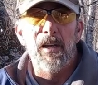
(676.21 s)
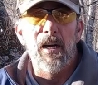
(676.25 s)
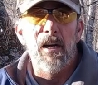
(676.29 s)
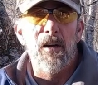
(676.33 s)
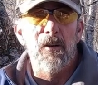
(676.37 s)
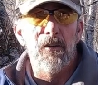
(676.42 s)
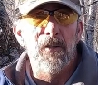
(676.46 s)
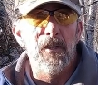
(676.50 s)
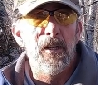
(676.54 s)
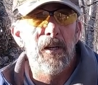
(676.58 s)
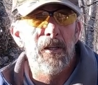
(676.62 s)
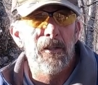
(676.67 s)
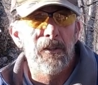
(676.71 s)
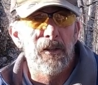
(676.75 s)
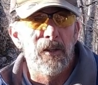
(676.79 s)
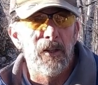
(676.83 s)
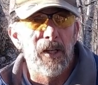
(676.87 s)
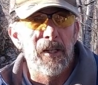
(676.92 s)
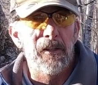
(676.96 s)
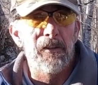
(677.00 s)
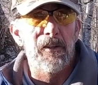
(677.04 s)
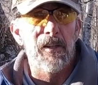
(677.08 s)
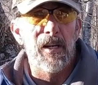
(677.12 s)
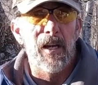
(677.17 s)
down the
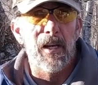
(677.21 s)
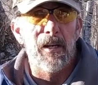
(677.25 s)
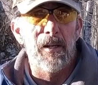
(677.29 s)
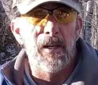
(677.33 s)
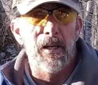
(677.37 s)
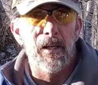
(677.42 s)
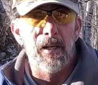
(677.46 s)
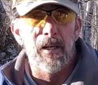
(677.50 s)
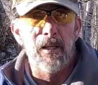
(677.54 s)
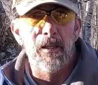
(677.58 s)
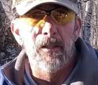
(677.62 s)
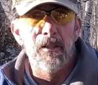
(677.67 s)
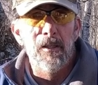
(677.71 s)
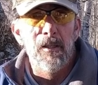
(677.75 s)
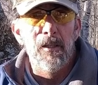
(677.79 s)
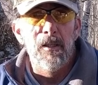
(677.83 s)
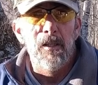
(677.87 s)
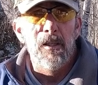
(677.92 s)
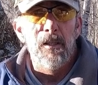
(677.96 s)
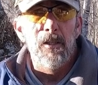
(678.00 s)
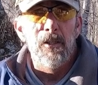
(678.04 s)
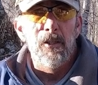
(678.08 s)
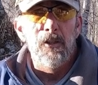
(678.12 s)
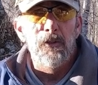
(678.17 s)
length of that
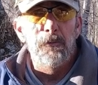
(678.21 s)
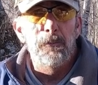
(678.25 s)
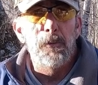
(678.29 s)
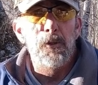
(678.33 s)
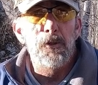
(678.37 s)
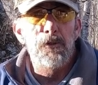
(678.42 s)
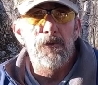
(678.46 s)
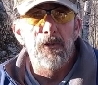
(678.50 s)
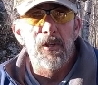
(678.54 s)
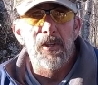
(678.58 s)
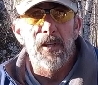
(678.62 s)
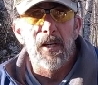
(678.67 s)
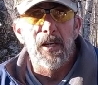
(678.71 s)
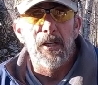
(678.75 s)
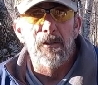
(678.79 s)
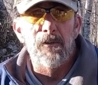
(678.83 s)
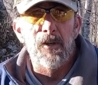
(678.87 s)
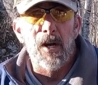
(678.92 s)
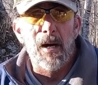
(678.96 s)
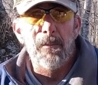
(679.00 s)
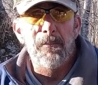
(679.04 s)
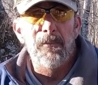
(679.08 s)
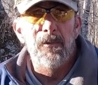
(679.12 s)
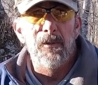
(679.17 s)
spruce tree that I
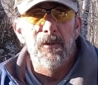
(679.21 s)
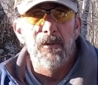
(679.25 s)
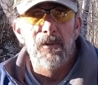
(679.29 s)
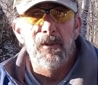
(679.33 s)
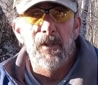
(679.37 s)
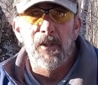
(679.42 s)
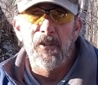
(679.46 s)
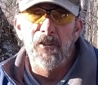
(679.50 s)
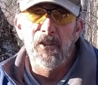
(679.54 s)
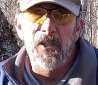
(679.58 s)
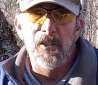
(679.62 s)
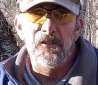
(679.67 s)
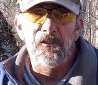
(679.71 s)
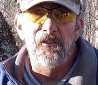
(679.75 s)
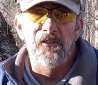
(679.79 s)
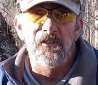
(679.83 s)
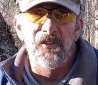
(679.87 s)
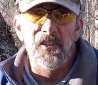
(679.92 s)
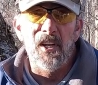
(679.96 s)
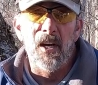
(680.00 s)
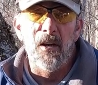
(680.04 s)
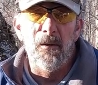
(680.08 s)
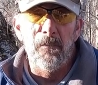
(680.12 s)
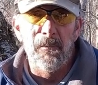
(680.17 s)
dropped, and you guys can
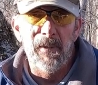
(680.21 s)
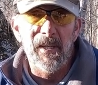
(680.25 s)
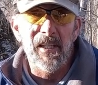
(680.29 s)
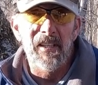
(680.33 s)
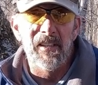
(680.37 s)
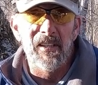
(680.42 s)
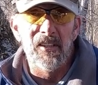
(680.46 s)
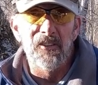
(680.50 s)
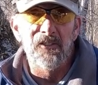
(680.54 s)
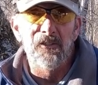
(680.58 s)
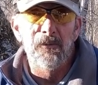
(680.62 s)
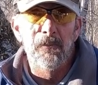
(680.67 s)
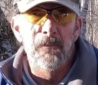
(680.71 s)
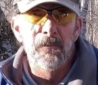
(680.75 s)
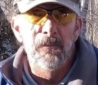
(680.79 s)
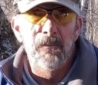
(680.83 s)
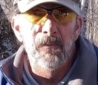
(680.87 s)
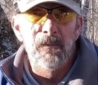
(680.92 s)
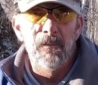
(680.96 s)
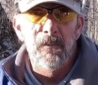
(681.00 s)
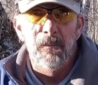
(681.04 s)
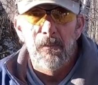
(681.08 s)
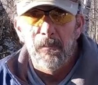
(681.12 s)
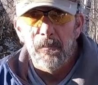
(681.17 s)
see how big it is.
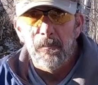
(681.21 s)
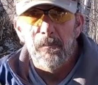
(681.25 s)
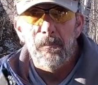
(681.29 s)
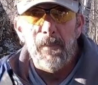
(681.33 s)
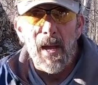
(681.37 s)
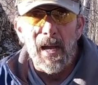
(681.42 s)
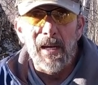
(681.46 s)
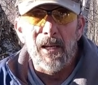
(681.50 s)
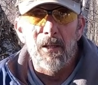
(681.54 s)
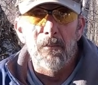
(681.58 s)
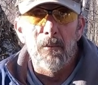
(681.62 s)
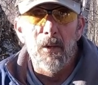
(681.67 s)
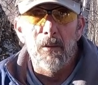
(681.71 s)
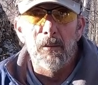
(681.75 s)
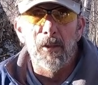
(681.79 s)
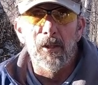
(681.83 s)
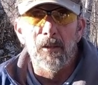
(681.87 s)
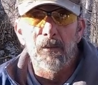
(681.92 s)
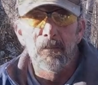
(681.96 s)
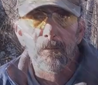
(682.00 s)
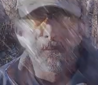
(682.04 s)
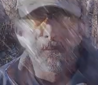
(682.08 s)
Back in a moment.